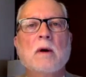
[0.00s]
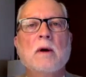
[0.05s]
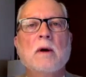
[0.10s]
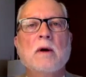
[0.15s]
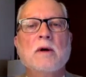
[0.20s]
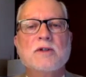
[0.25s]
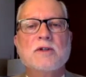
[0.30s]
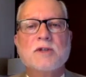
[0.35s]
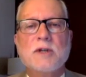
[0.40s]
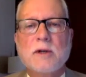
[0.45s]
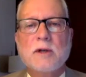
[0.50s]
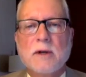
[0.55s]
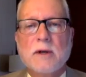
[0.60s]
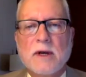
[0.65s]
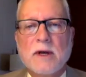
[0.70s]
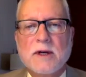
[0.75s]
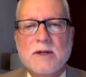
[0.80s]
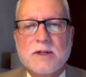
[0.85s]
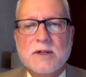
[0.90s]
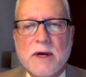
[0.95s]
She could
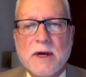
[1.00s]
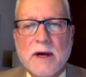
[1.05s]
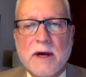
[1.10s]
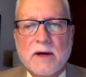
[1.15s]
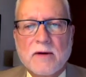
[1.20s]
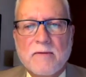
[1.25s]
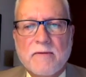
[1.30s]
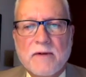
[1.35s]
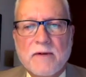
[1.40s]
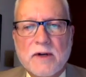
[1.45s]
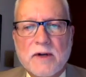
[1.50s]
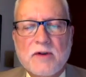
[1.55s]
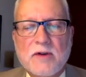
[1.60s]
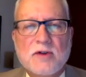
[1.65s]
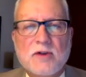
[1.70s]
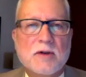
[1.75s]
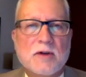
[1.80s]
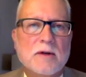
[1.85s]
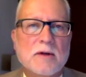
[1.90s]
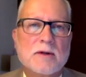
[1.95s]
exact
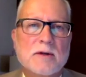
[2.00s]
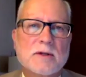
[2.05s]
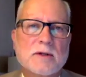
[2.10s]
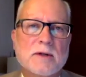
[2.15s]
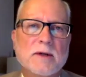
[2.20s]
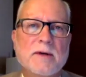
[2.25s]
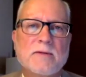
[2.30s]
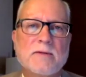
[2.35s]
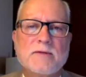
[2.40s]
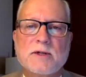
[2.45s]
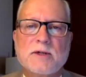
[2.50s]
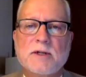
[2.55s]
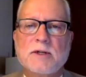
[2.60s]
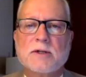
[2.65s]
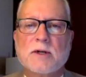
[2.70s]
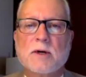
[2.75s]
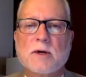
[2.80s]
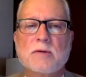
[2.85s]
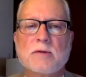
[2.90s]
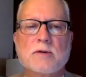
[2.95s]
vengeance if she
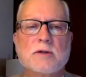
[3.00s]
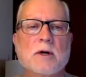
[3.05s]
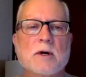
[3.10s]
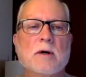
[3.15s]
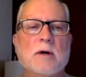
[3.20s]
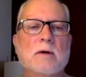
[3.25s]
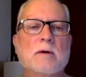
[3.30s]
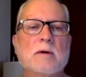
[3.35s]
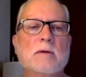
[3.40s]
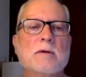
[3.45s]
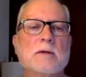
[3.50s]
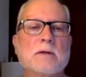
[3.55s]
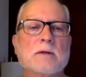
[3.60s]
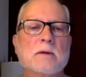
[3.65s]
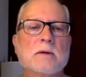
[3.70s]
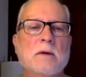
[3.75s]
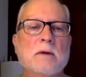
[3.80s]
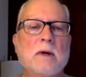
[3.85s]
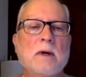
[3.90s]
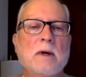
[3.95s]
so
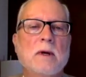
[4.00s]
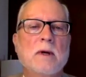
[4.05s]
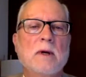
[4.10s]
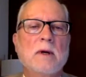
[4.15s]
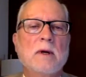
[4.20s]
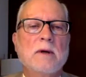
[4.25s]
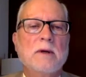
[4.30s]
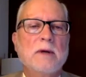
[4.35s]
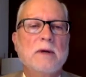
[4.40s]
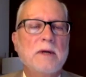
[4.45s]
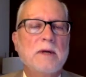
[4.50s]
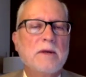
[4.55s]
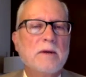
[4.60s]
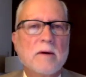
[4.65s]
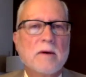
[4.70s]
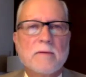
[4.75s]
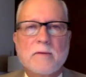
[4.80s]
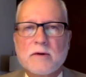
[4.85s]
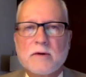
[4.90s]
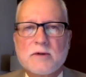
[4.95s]
chose. Neither
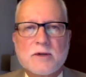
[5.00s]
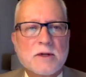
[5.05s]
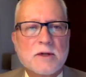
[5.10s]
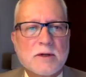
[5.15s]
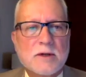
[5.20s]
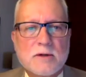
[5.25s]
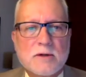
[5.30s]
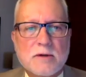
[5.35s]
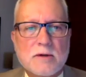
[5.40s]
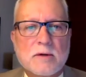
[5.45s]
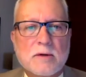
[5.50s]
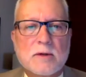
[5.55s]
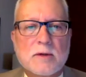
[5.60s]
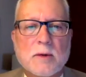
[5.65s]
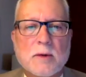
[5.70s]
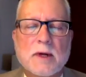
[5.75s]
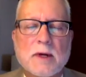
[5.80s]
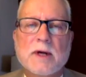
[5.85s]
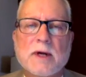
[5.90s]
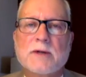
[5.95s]
of her sisters
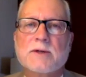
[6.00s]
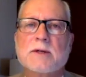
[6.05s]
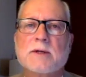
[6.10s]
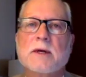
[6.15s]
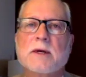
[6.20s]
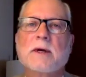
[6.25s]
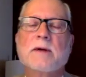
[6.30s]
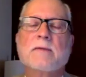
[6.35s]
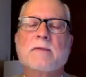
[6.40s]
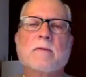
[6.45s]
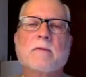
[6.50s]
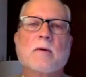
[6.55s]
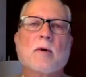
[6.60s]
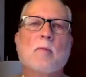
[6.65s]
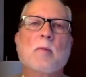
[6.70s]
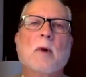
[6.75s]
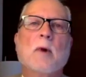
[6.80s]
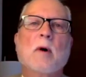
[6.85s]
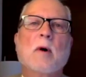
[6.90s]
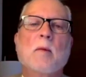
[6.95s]
would hesitate for a
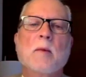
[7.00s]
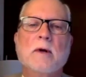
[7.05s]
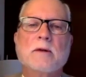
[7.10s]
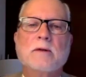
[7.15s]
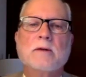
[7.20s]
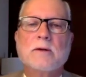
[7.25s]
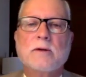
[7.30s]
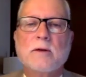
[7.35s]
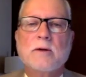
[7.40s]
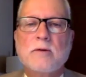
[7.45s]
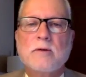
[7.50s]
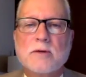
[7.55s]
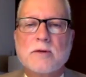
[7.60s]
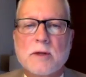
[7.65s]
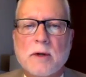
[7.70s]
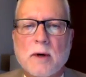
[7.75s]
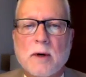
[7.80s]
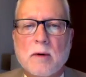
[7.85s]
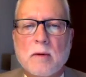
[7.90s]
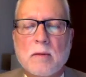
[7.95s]
moment to do
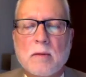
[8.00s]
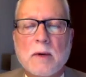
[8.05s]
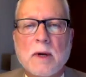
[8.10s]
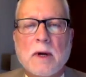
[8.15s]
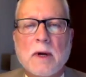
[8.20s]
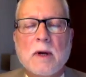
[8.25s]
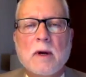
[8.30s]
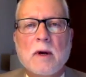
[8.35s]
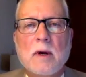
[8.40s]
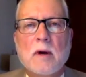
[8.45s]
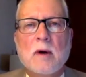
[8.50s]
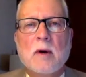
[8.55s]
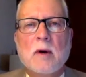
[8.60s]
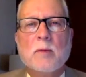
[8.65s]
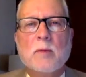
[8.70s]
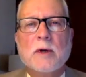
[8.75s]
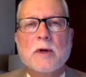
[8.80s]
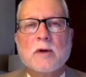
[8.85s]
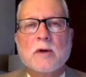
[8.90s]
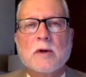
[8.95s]
so.
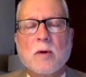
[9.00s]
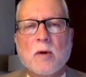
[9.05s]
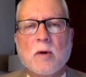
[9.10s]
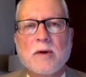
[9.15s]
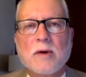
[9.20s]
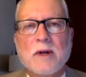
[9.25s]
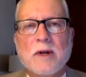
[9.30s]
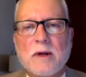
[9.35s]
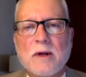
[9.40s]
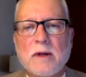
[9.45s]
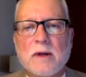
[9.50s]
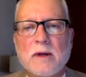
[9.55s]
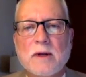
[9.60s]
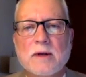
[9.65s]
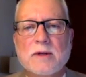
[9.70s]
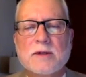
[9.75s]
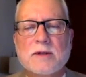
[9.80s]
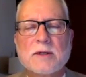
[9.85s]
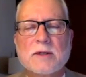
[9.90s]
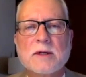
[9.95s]
But
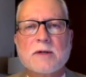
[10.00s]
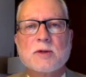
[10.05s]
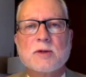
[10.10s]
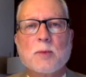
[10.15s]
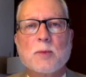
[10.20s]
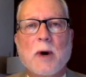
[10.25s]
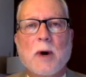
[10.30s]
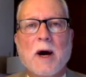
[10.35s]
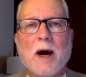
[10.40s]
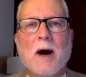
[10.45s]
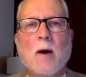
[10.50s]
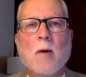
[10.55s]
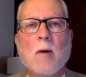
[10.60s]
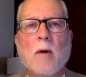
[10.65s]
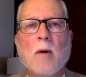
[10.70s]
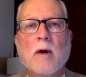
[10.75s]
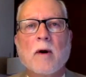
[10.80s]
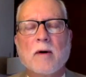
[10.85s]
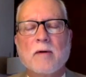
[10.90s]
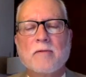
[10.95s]
Cordelia's is a
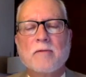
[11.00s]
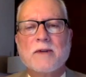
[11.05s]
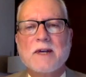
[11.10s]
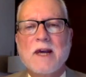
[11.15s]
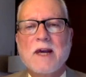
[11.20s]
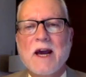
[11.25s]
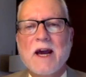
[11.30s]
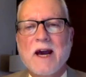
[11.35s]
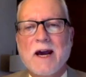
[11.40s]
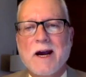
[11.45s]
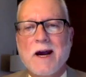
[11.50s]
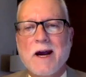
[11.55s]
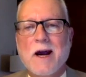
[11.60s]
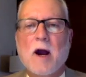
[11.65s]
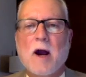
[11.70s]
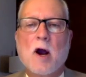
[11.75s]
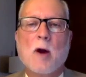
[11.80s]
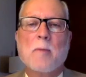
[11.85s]
power of care.